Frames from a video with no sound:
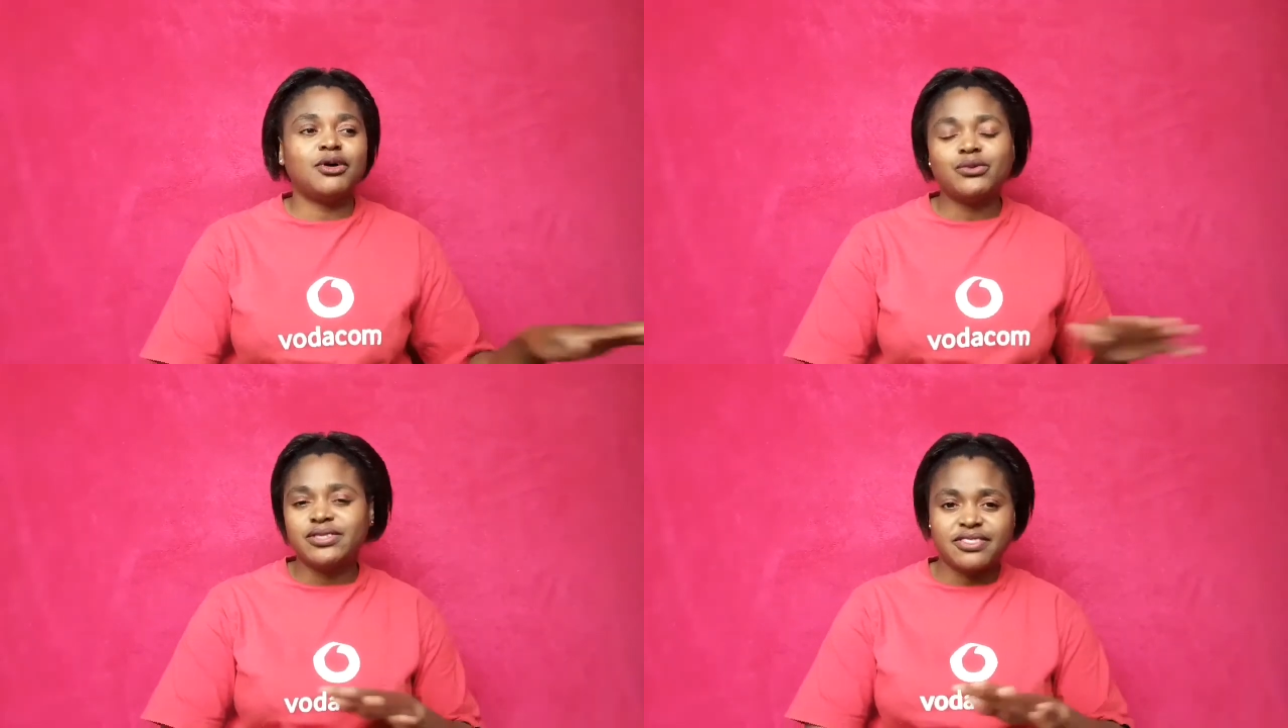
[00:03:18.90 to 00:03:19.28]

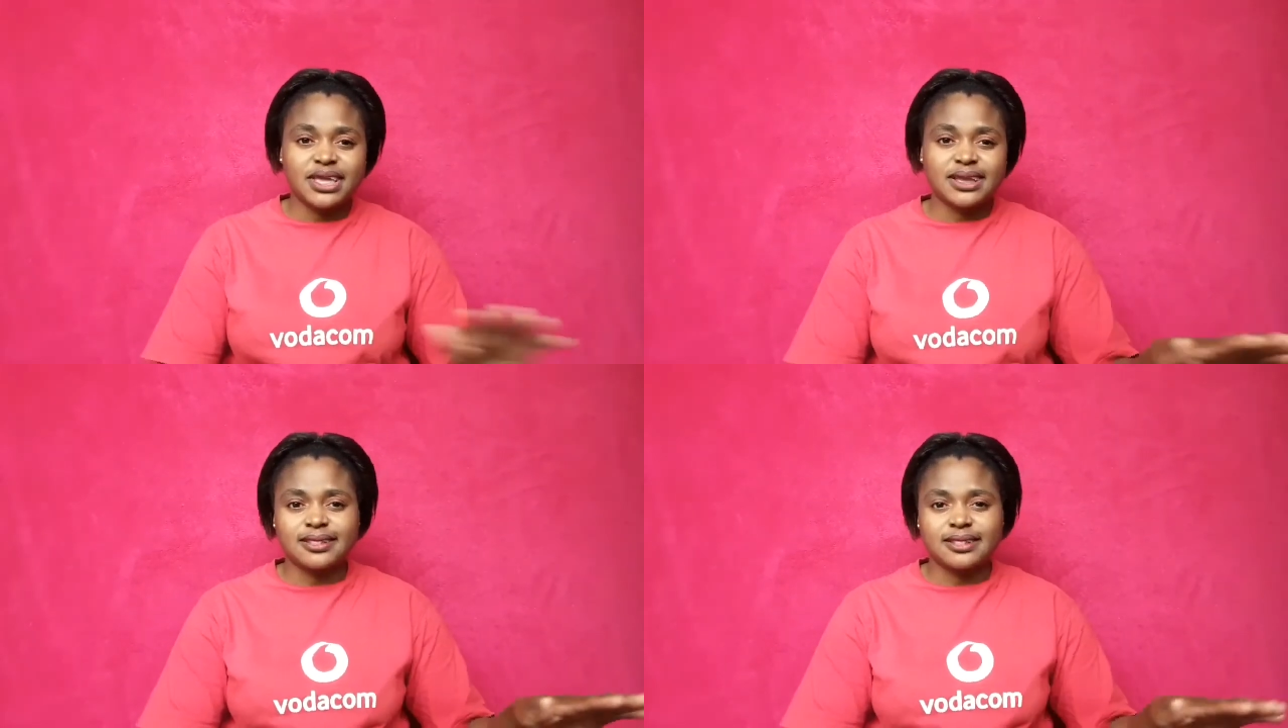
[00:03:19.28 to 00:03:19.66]
those
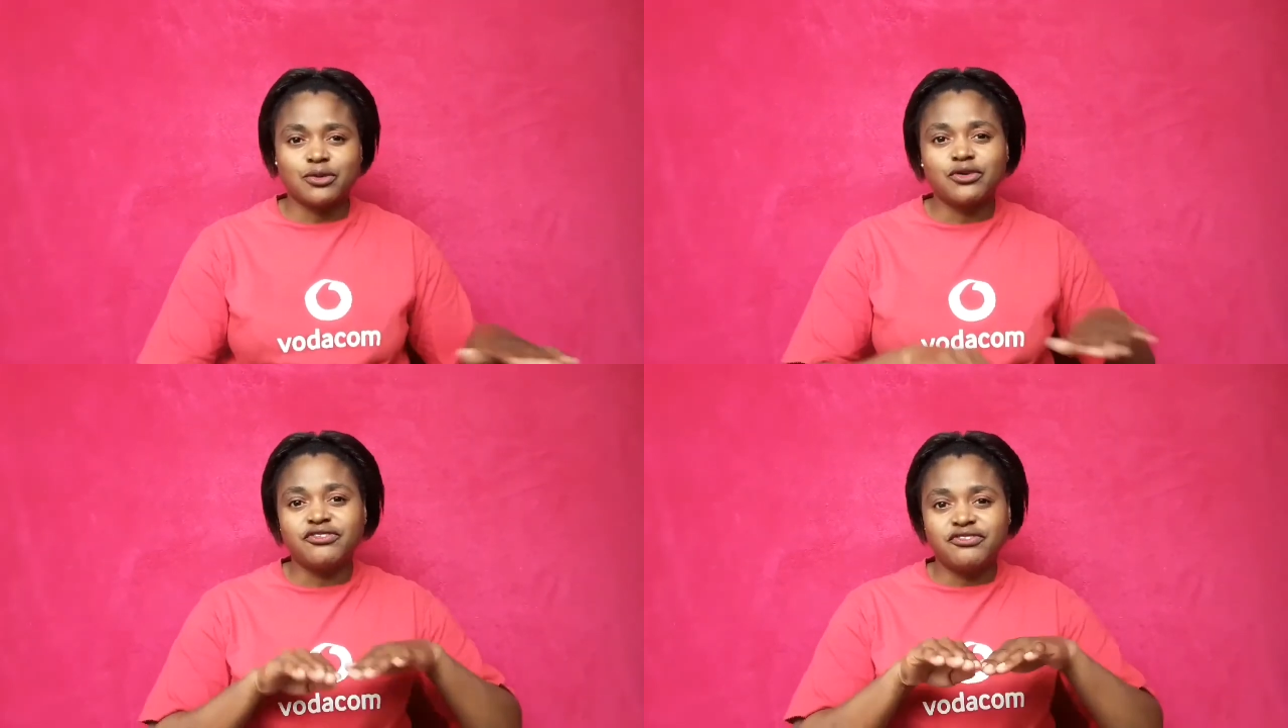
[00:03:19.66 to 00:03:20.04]

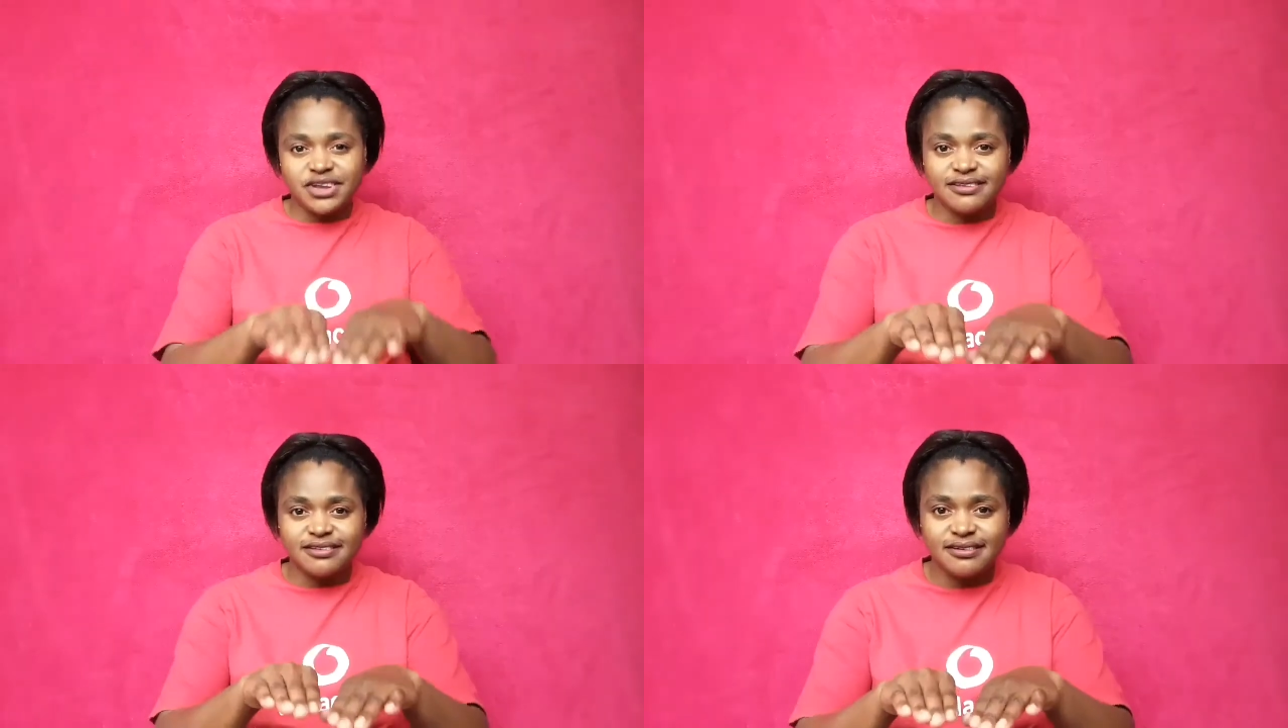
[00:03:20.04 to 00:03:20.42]
things could
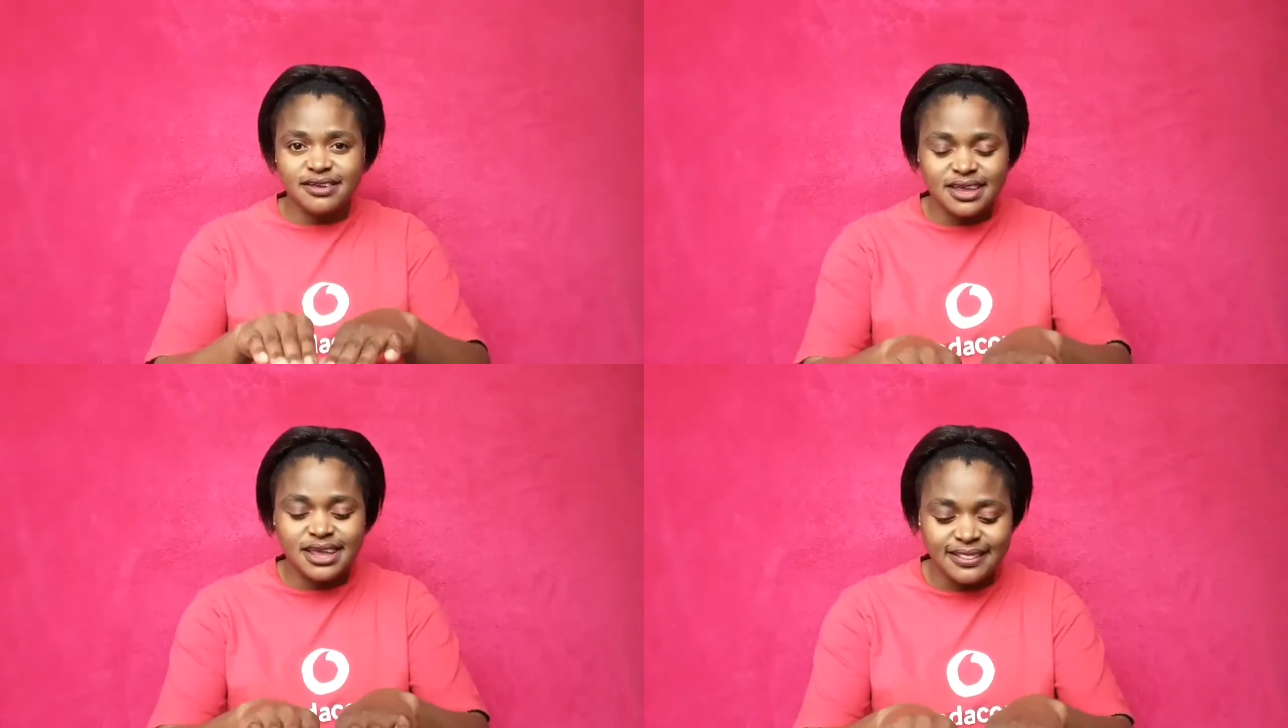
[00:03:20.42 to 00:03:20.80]
fit
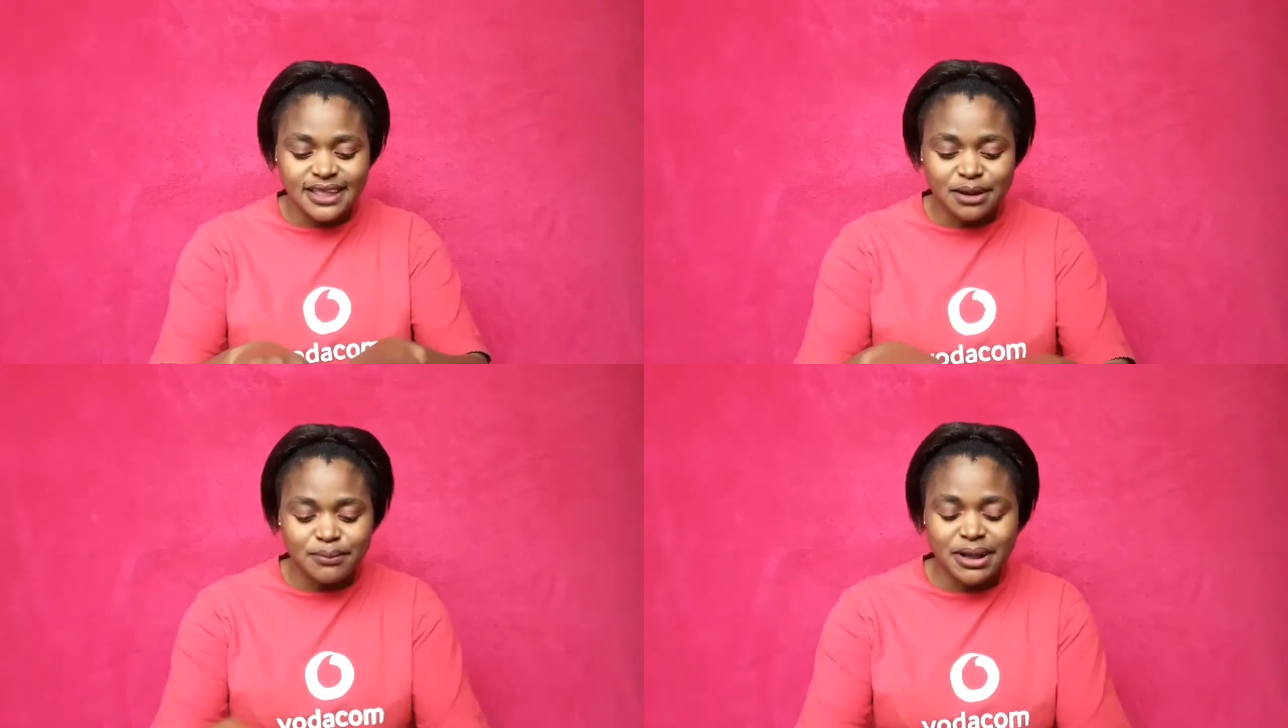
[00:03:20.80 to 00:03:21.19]

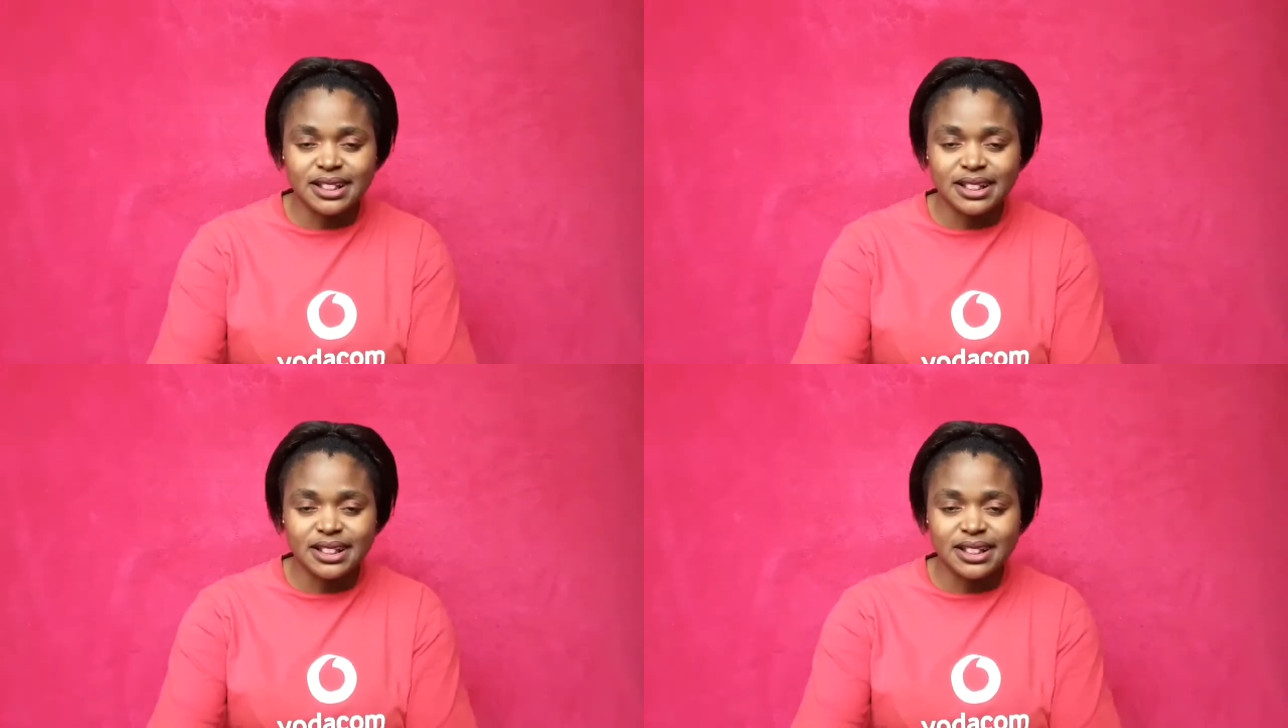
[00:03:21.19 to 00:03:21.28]
in that